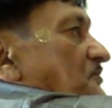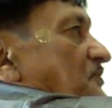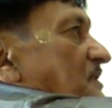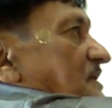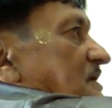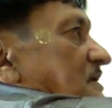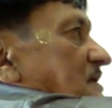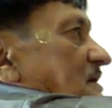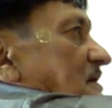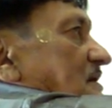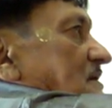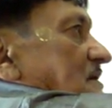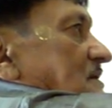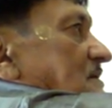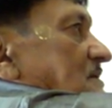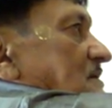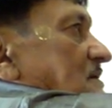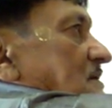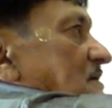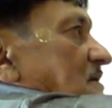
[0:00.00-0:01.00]
B
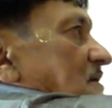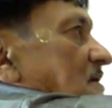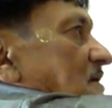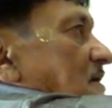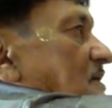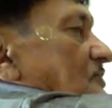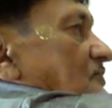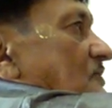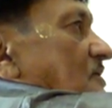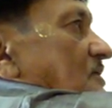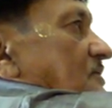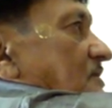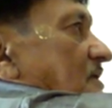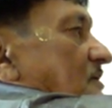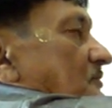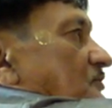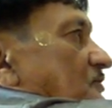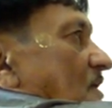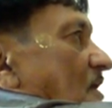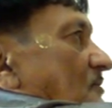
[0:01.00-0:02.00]
is
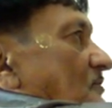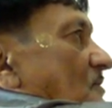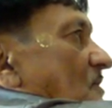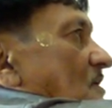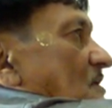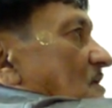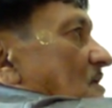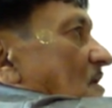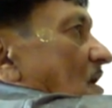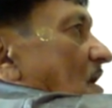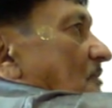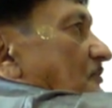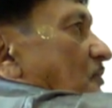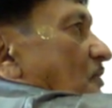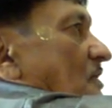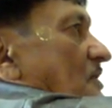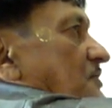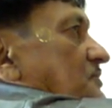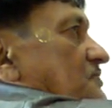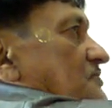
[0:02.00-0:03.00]
written from
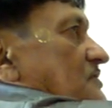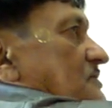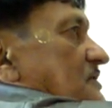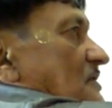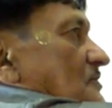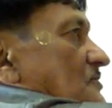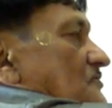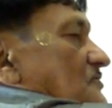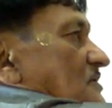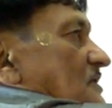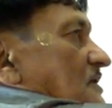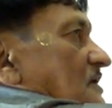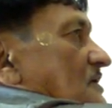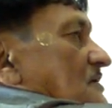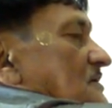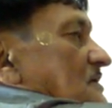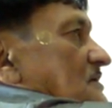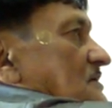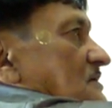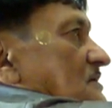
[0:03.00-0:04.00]
upward to
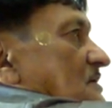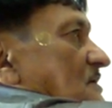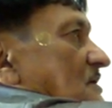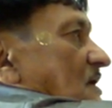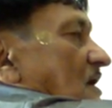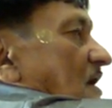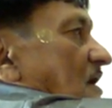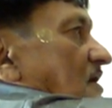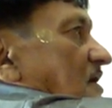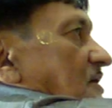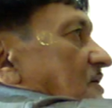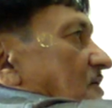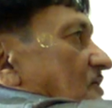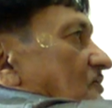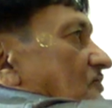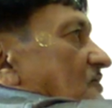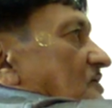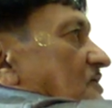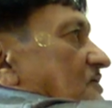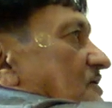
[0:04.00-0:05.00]
downward, and it
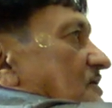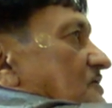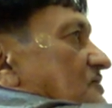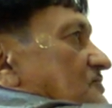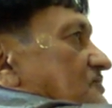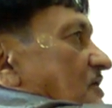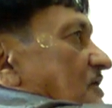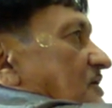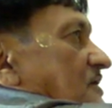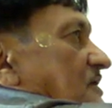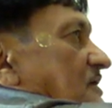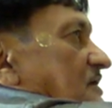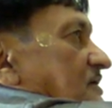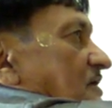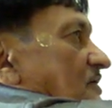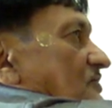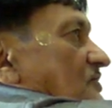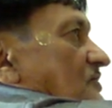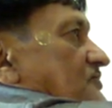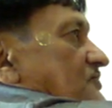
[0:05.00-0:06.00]
is written thick.
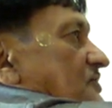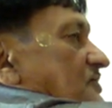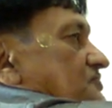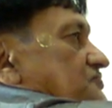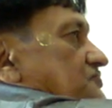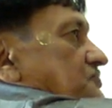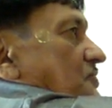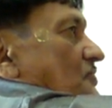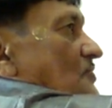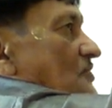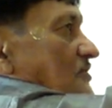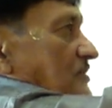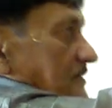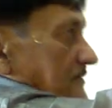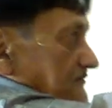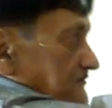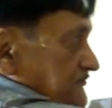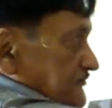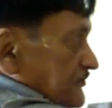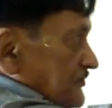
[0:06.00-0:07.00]
It is a thick stroke.
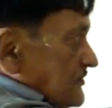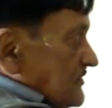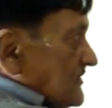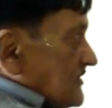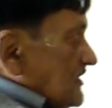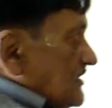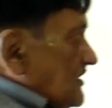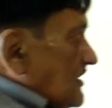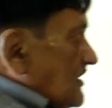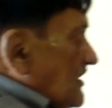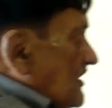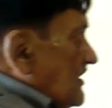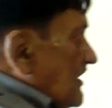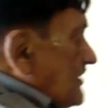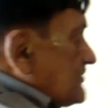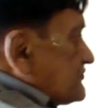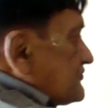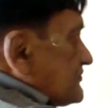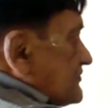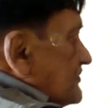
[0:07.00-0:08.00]

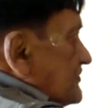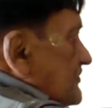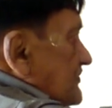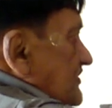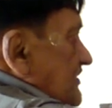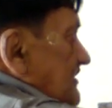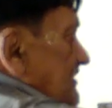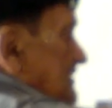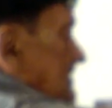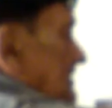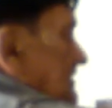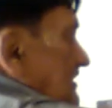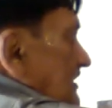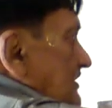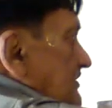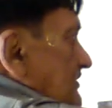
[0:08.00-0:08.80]
Next, T.